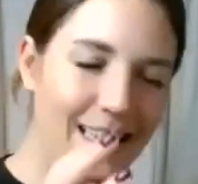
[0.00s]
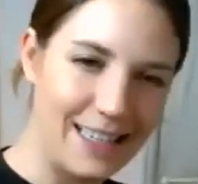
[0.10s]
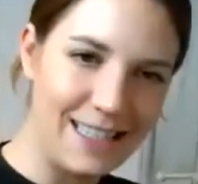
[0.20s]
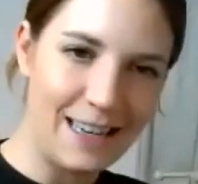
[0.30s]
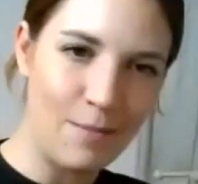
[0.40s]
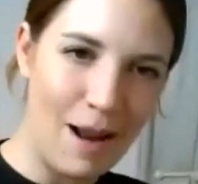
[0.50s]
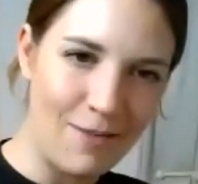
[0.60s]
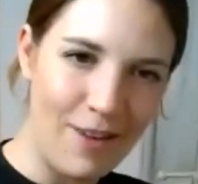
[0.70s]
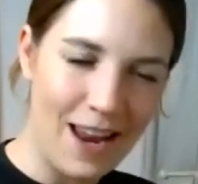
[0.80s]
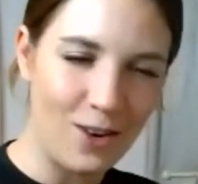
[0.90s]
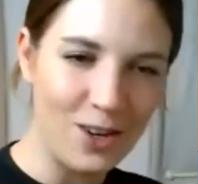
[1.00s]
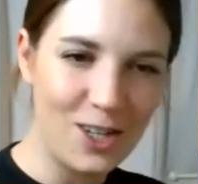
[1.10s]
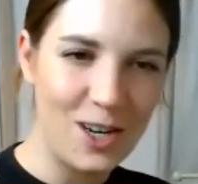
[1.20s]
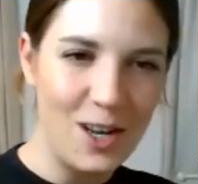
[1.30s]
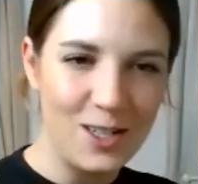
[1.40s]
Quinta de
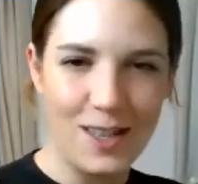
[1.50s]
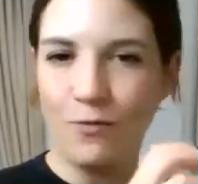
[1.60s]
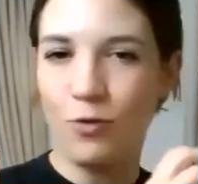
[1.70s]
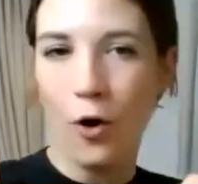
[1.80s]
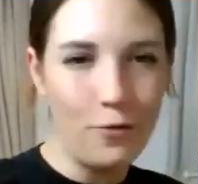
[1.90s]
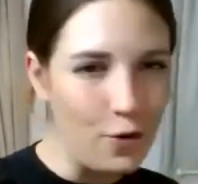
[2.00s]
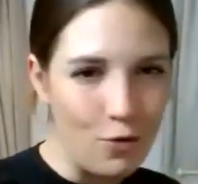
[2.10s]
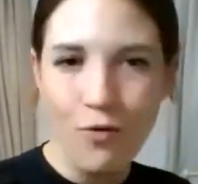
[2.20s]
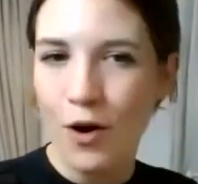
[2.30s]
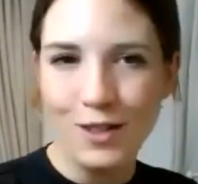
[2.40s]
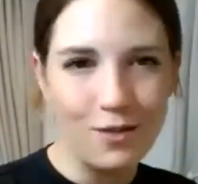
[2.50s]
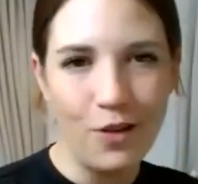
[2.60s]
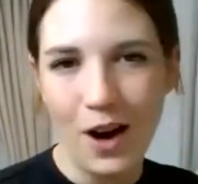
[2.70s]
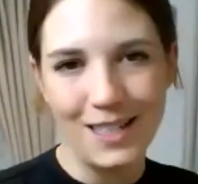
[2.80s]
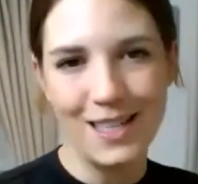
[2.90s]
Malvedos. So they've got a few rows of
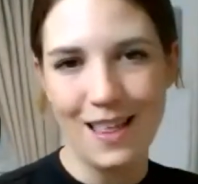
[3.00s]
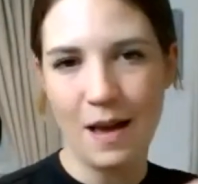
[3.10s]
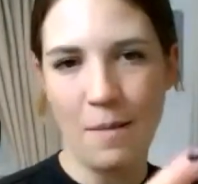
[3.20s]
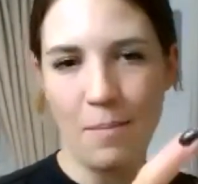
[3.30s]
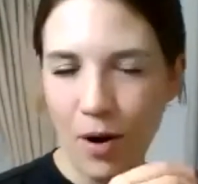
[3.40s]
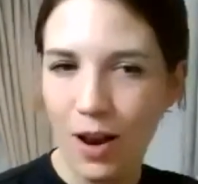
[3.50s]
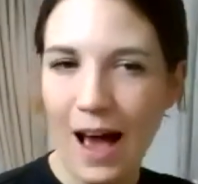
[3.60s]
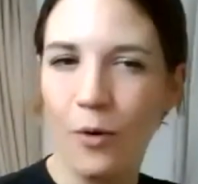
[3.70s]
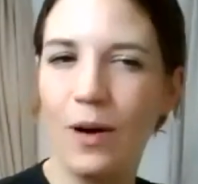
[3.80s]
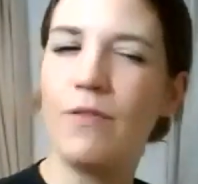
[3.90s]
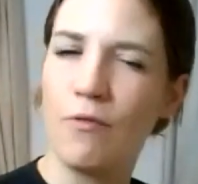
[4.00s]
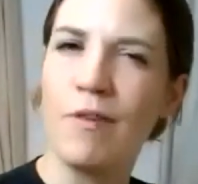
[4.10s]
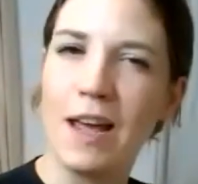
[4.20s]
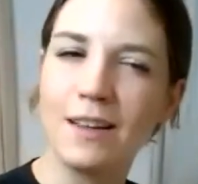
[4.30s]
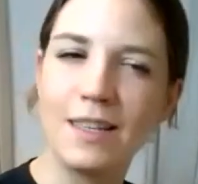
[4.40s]
vines that they pull out if they're
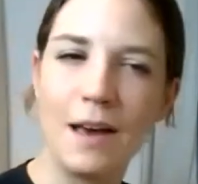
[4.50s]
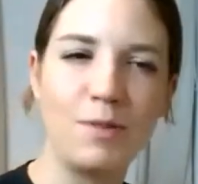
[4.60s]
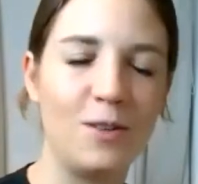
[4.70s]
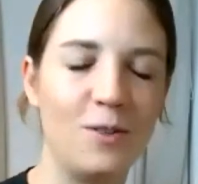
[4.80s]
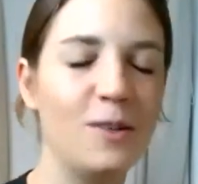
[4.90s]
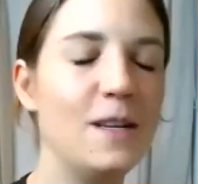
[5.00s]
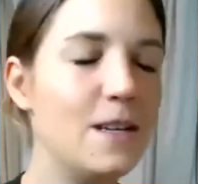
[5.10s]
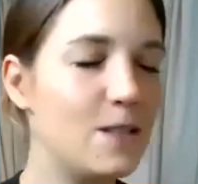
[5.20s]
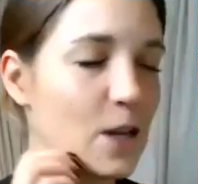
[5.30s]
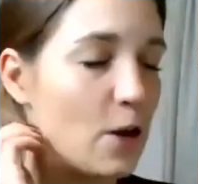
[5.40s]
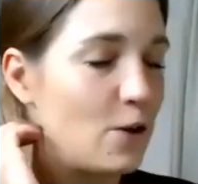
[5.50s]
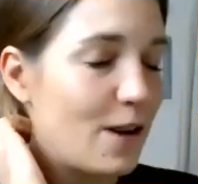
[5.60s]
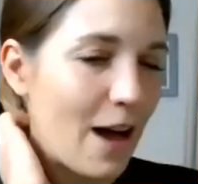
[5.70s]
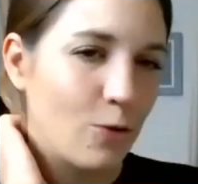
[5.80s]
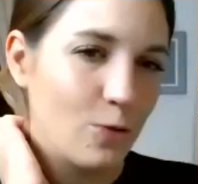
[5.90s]
really exceptional. So
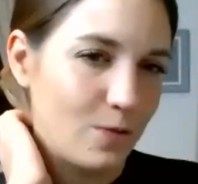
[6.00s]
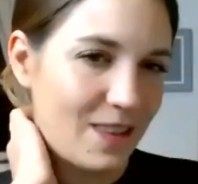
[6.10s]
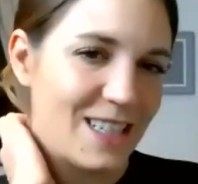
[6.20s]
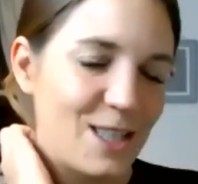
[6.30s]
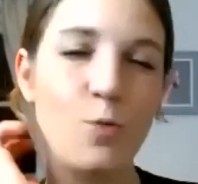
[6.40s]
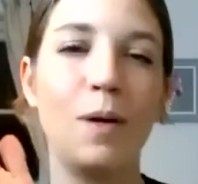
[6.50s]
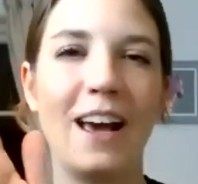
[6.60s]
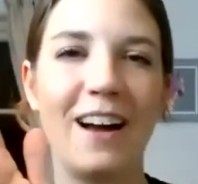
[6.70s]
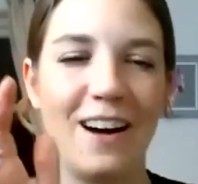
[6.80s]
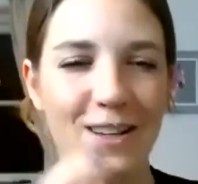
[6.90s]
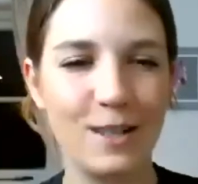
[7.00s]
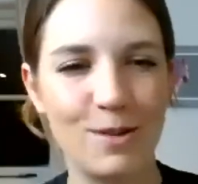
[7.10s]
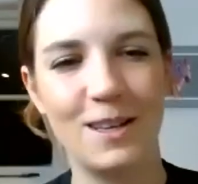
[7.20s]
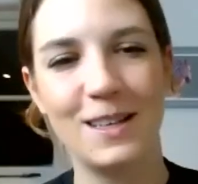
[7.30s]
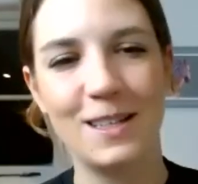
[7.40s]
you get all these super lagars,
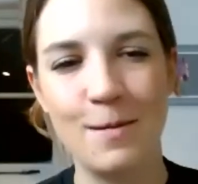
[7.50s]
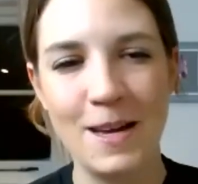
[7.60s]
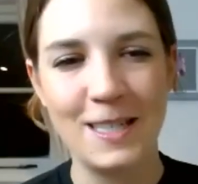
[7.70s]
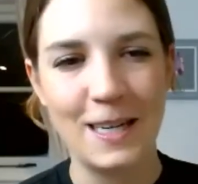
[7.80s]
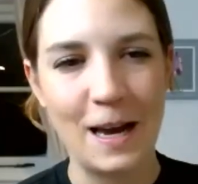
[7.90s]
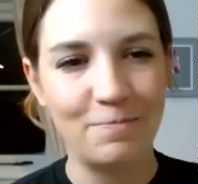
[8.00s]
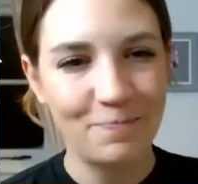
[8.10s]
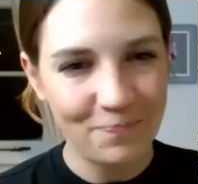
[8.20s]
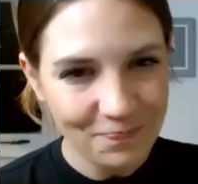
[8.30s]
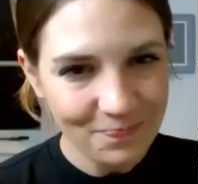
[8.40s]
which I think is an amazing name.